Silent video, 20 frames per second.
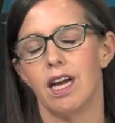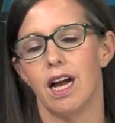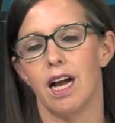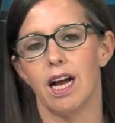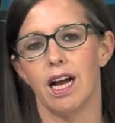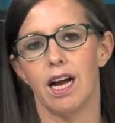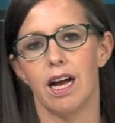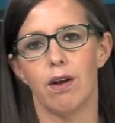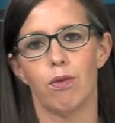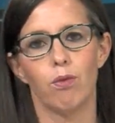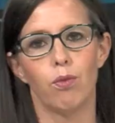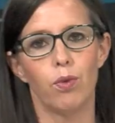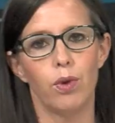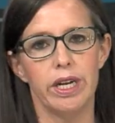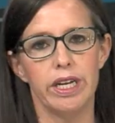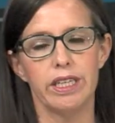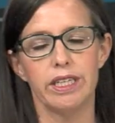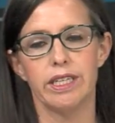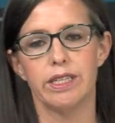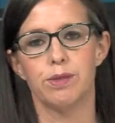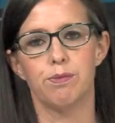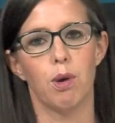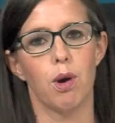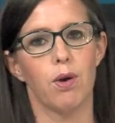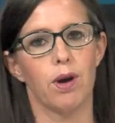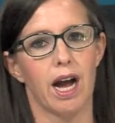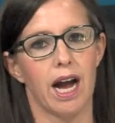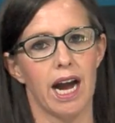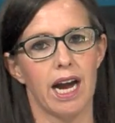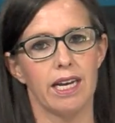Uh, really
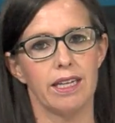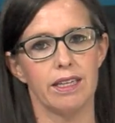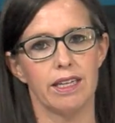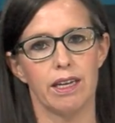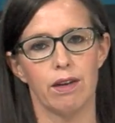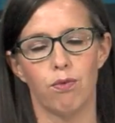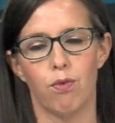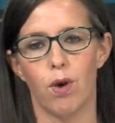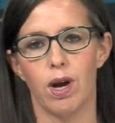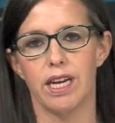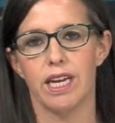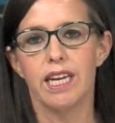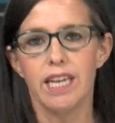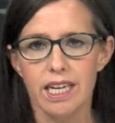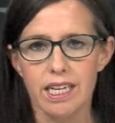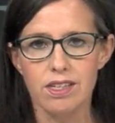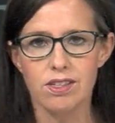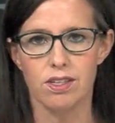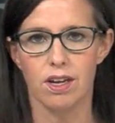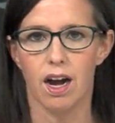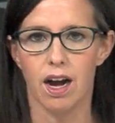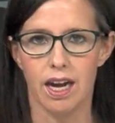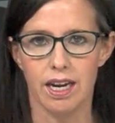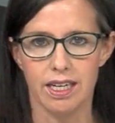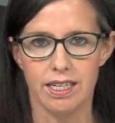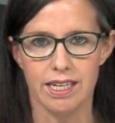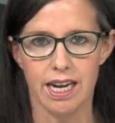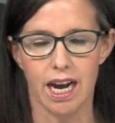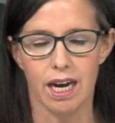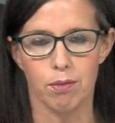spoke highly of what he saw out
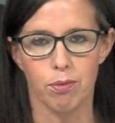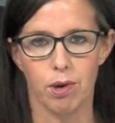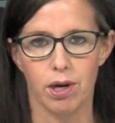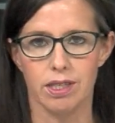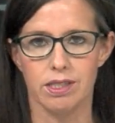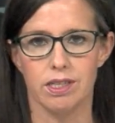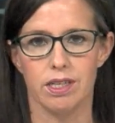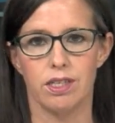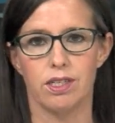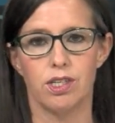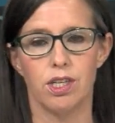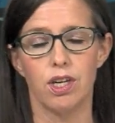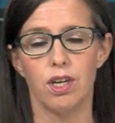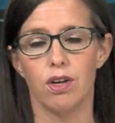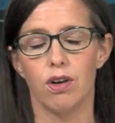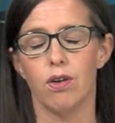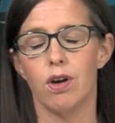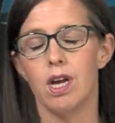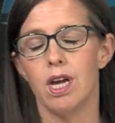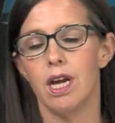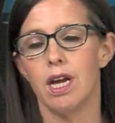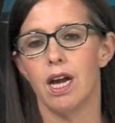of Dak Prescott too.